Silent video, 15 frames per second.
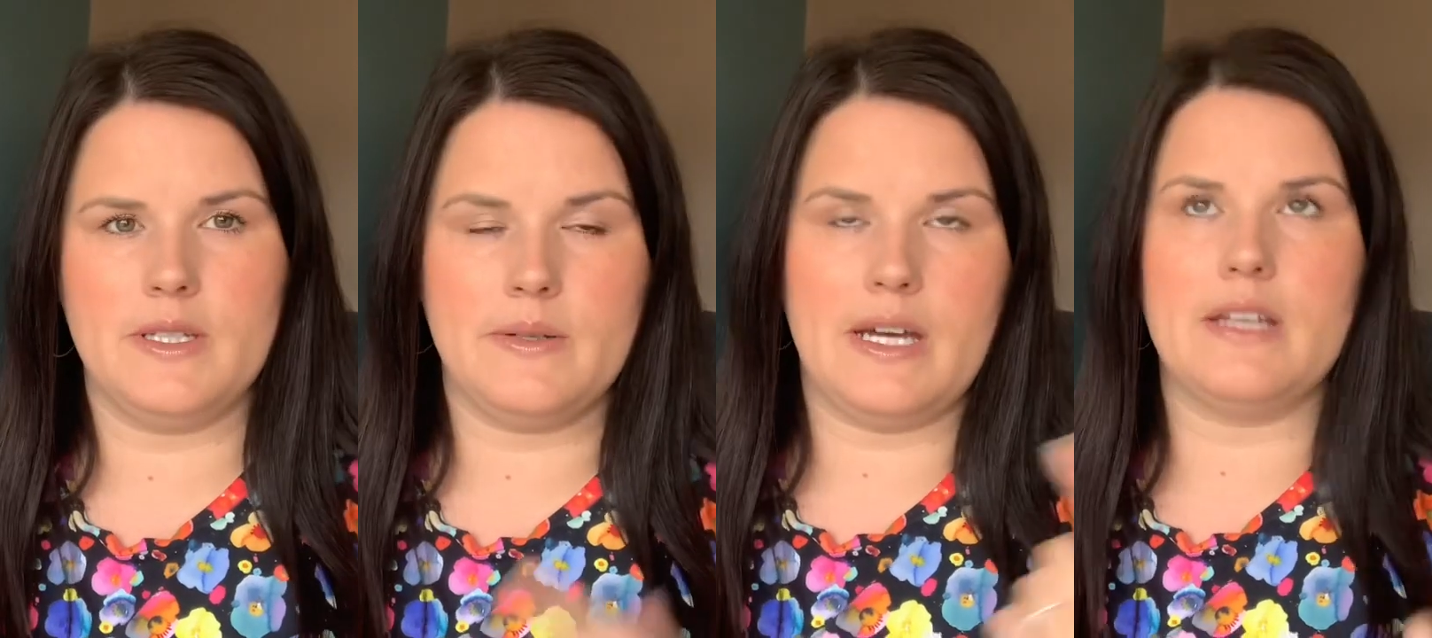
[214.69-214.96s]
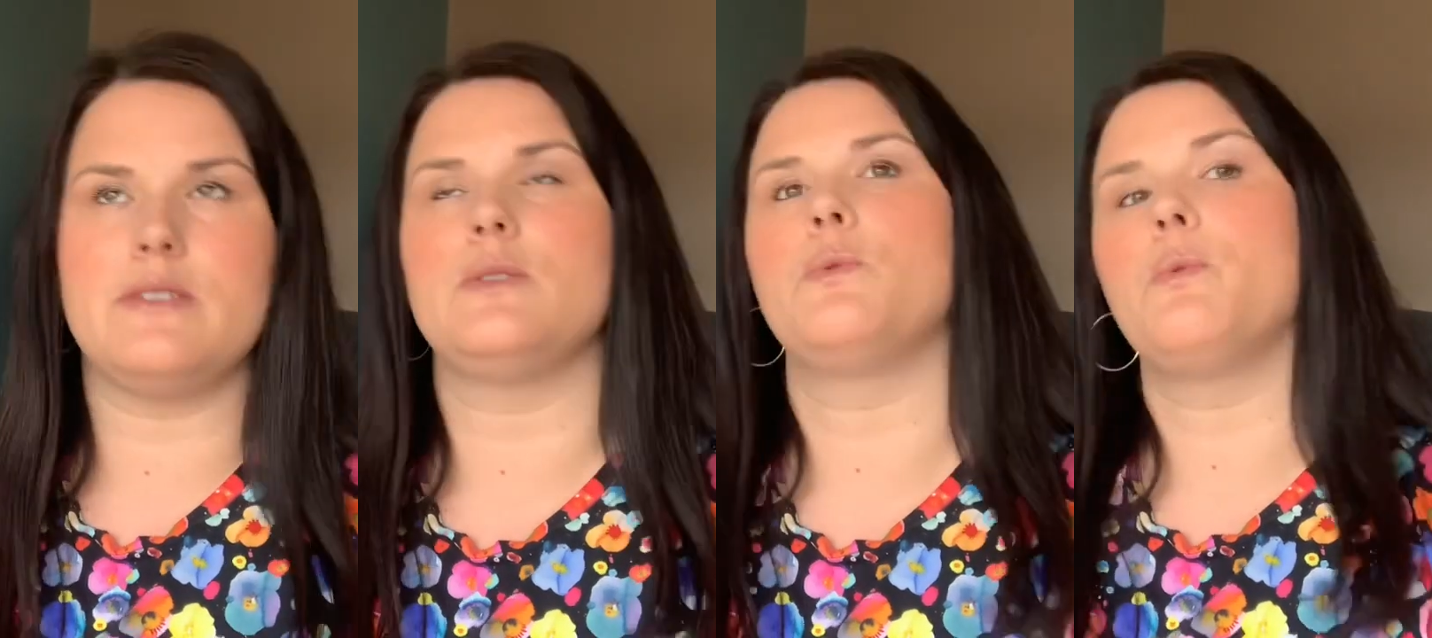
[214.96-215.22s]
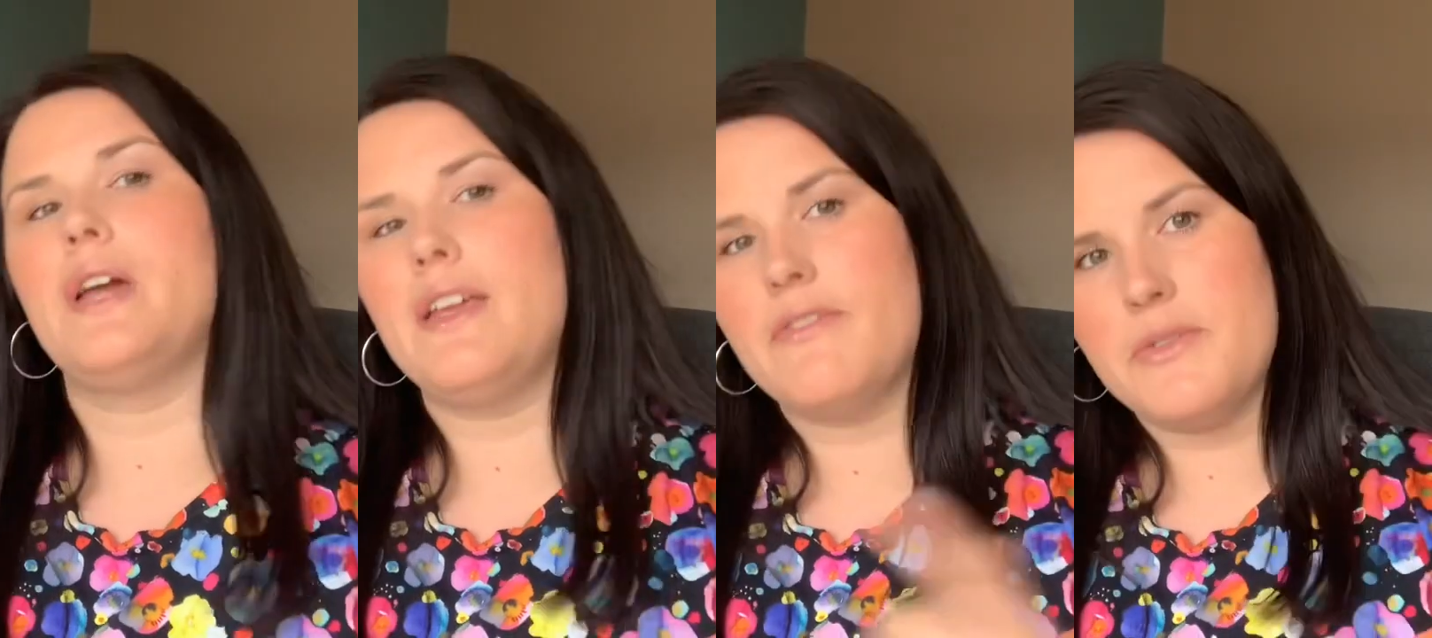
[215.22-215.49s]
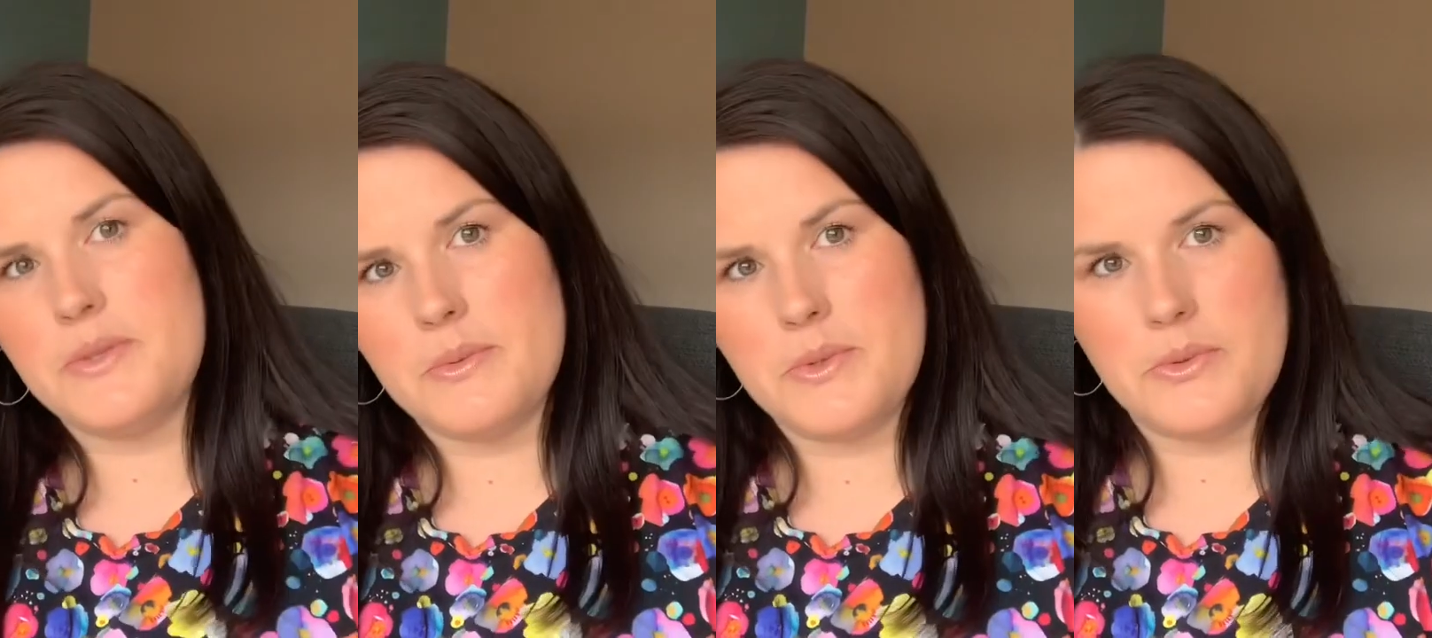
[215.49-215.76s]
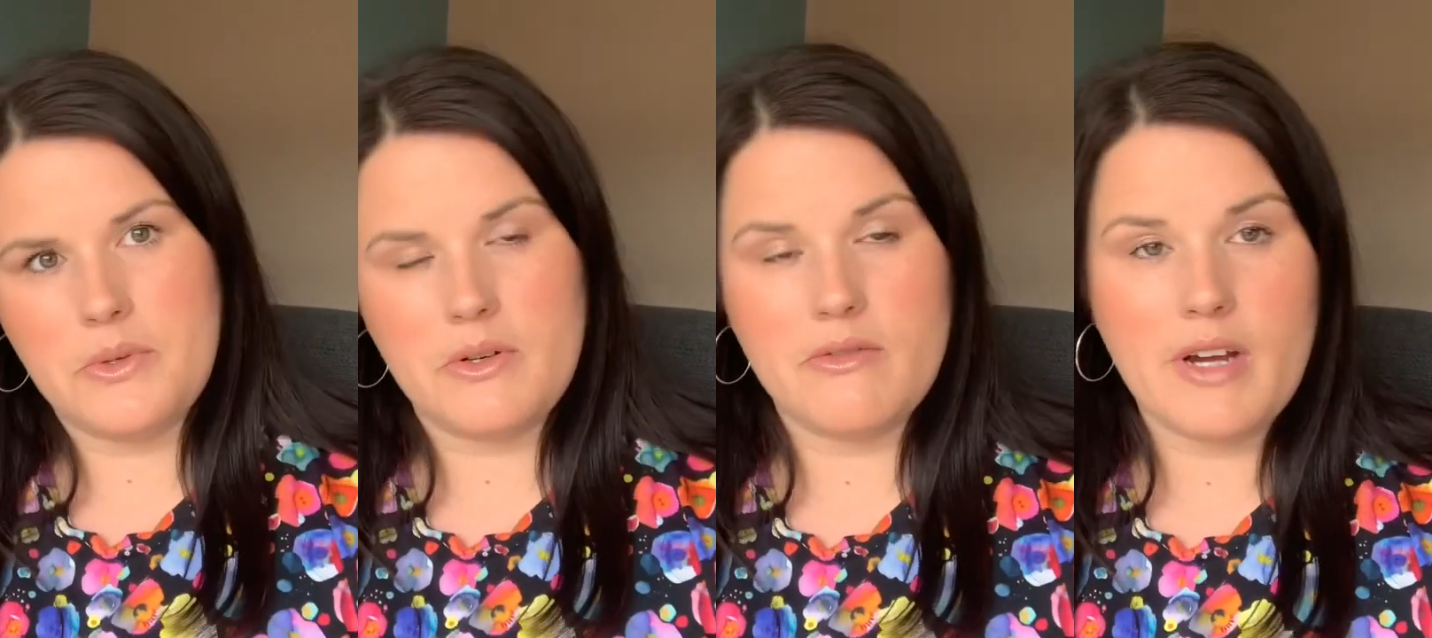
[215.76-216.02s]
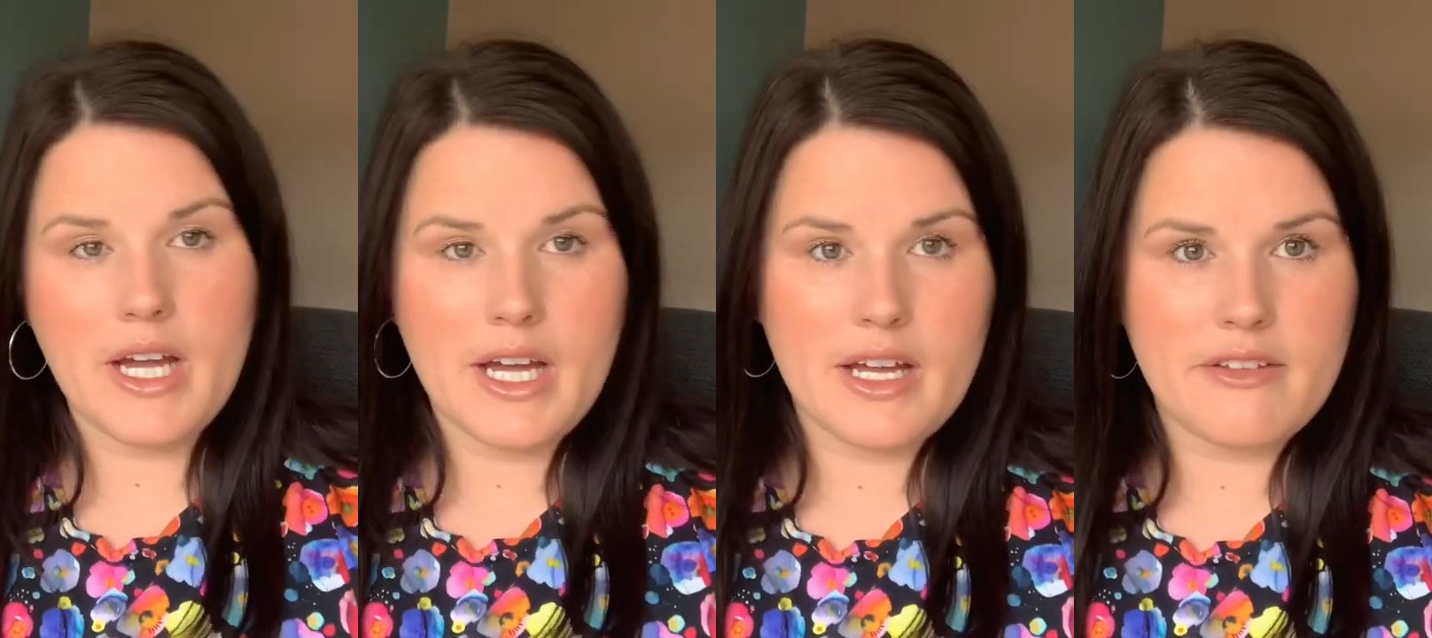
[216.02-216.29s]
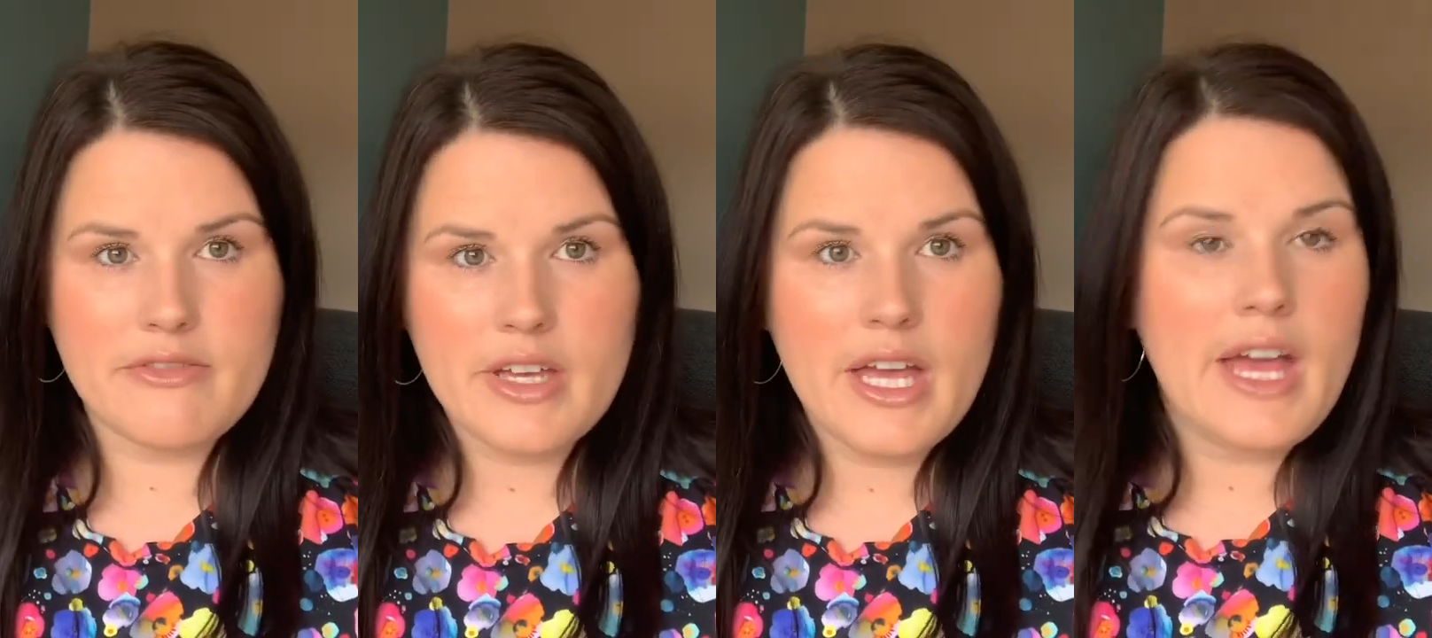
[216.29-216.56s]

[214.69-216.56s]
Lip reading: So I had to wait for someone to arrive.